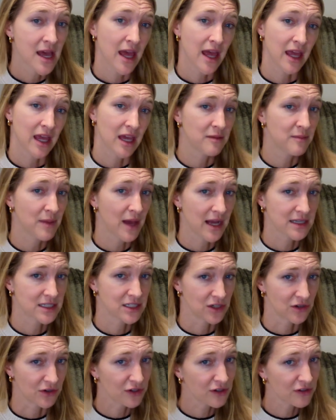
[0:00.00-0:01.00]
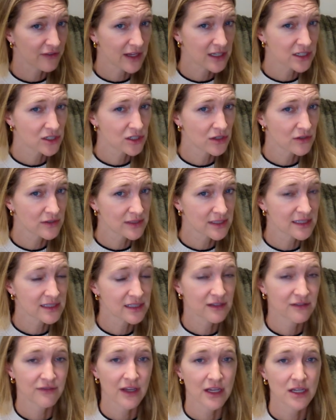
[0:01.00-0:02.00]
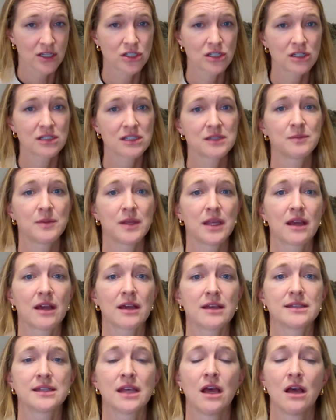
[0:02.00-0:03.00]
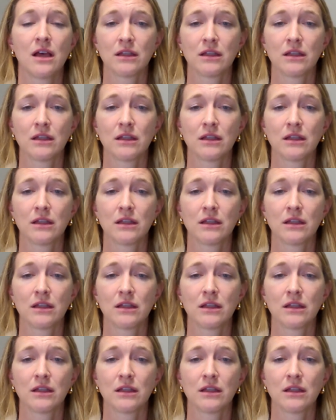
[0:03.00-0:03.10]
and bacterial vaginosis infections because